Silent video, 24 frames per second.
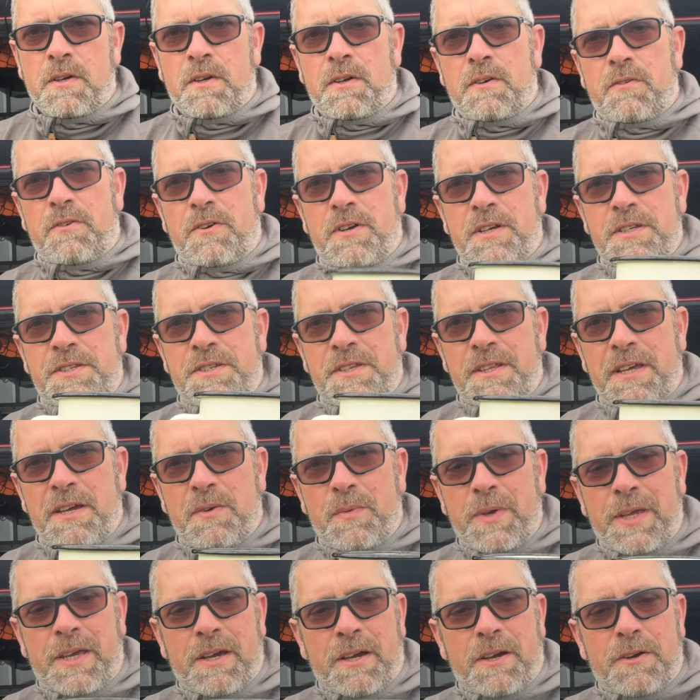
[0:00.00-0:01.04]
Right, so there
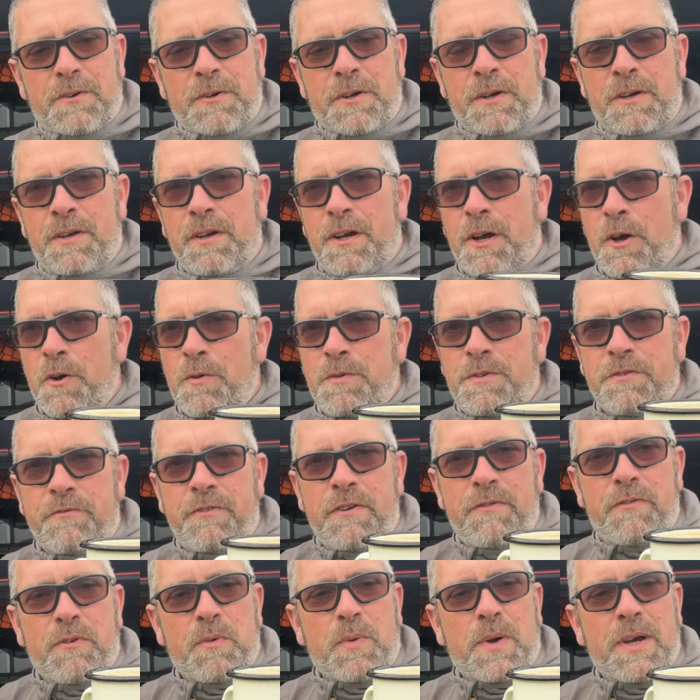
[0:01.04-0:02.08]
we go. Oda
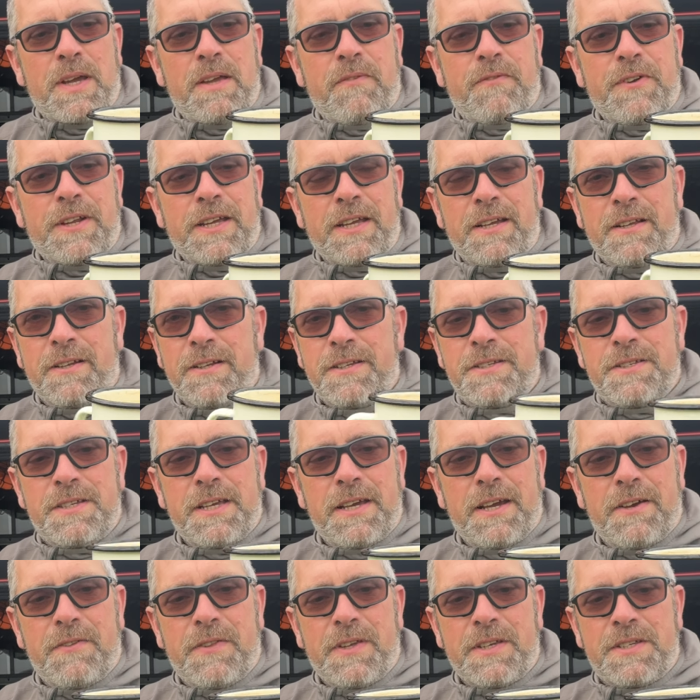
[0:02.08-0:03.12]
River Waveney. Let's see
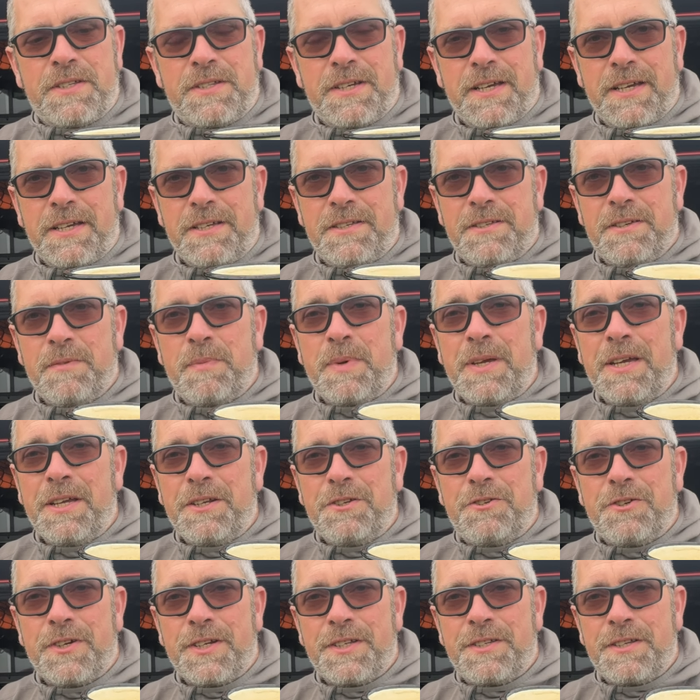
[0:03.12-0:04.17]
how this tastes. It'll be
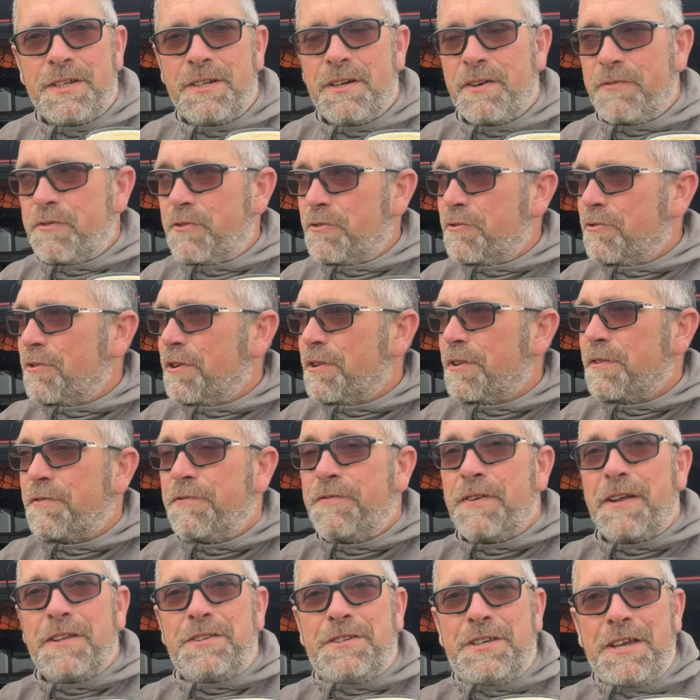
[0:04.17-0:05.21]
interesting after all of the
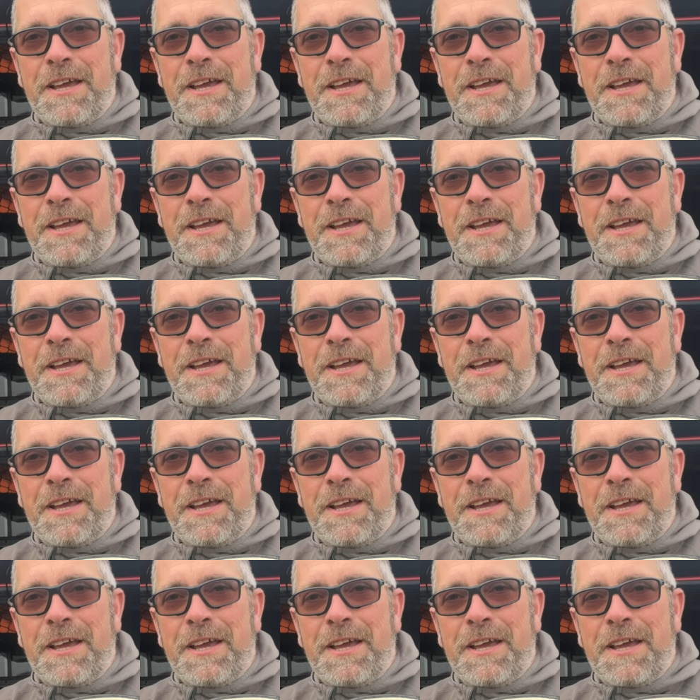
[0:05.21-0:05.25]
floods